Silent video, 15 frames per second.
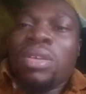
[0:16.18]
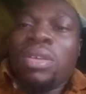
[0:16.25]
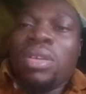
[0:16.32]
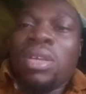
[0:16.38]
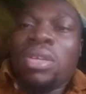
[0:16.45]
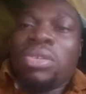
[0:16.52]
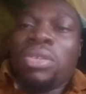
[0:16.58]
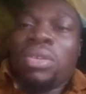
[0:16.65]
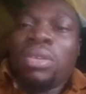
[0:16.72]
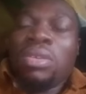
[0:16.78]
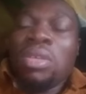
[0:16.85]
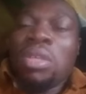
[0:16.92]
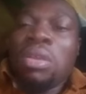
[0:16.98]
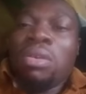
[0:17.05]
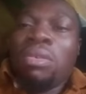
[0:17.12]
Yes,
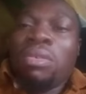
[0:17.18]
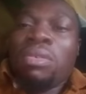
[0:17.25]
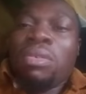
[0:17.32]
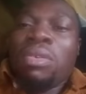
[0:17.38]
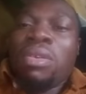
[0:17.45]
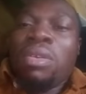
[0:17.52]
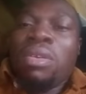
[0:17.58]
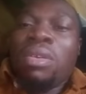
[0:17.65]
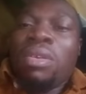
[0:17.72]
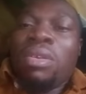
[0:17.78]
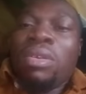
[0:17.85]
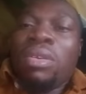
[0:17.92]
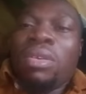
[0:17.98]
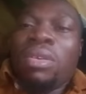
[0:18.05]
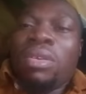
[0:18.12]
you know,
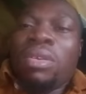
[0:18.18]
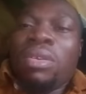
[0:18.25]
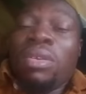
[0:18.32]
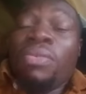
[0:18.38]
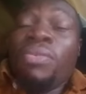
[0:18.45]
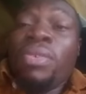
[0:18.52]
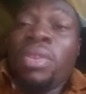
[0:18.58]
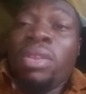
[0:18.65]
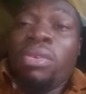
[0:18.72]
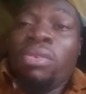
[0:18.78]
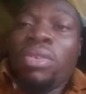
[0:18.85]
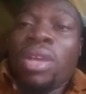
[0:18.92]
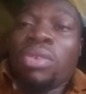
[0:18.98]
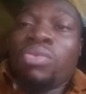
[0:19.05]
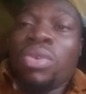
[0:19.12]
if you
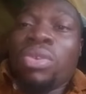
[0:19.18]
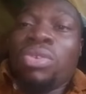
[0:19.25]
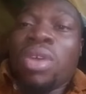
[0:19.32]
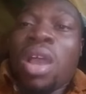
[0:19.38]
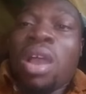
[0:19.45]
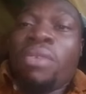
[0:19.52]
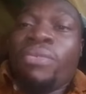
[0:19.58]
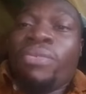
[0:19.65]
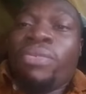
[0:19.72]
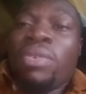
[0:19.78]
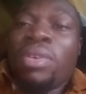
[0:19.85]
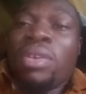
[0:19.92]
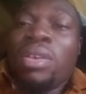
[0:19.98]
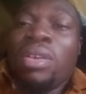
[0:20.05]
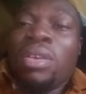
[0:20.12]
know that what you have,
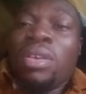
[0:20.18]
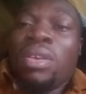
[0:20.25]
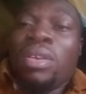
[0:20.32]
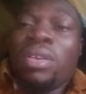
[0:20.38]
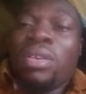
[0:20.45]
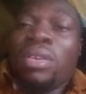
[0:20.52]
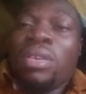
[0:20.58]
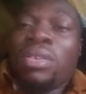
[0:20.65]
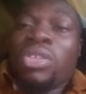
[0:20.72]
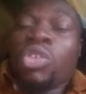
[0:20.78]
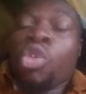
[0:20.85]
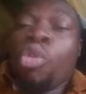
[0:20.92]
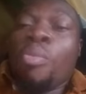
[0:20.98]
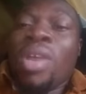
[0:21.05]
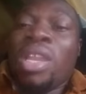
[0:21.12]

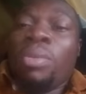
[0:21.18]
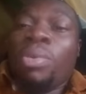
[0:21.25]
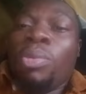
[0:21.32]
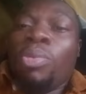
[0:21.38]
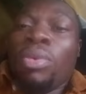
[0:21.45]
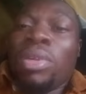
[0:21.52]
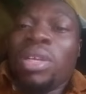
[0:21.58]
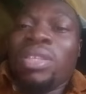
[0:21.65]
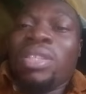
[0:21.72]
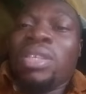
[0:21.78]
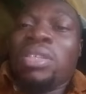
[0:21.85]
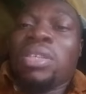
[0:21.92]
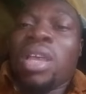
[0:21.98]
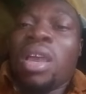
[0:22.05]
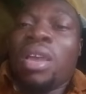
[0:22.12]
so many people are
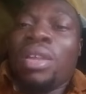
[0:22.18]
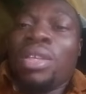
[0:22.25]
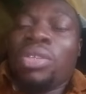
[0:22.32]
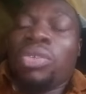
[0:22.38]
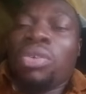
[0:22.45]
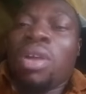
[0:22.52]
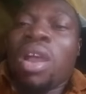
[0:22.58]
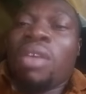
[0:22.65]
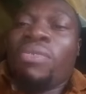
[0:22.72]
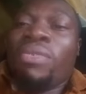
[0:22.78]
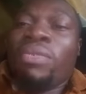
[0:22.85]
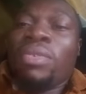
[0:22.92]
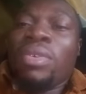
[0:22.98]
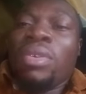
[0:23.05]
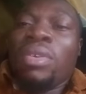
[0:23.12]
desiring to
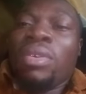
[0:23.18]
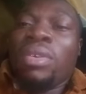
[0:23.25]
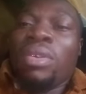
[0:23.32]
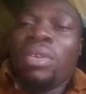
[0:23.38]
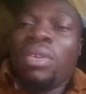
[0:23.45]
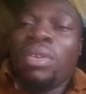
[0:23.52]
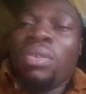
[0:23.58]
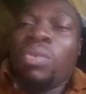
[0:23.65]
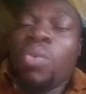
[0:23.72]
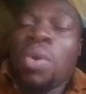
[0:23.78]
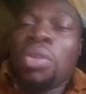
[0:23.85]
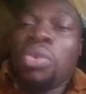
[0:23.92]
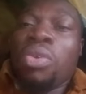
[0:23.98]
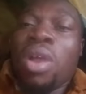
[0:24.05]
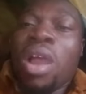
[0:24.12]
have
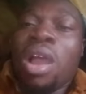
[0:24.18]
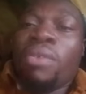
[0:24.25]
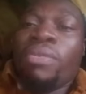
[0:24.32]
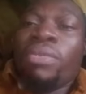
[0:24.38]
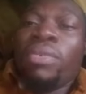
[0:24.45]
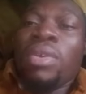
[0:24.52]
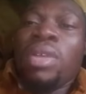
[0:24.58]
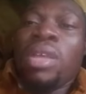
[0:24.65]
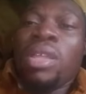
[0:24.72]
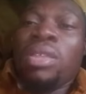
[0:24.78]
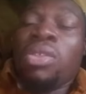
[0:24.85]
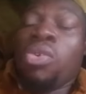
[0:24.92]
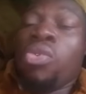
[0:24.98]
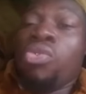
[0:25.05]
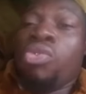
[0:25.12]
what you have,
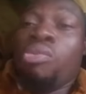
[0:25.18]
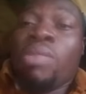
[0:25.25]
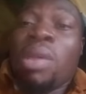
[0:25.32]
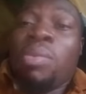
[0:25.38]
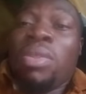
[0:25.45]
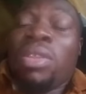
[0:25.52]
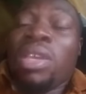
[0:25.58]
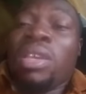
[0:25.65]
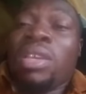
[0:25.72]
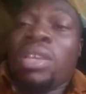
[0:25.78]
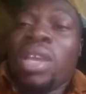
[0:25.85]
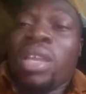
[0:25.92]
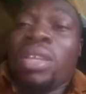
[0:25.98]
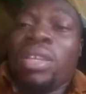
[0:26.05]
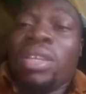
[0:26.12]
though you may be
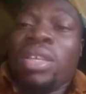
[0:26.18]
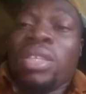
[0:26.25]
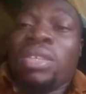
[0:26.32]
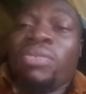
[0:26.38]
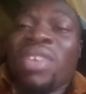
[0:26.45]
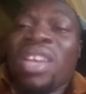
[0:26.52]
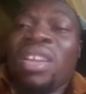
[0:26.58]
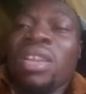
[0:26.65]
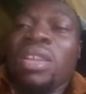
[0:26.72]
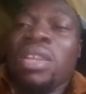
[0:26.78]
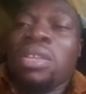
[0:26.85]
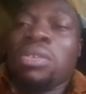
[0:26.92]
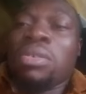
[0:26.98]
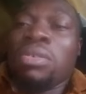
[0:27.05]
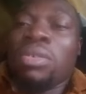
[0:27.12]
thinking that it's very
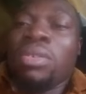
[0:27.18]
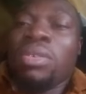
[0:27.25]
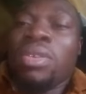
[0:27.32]
little,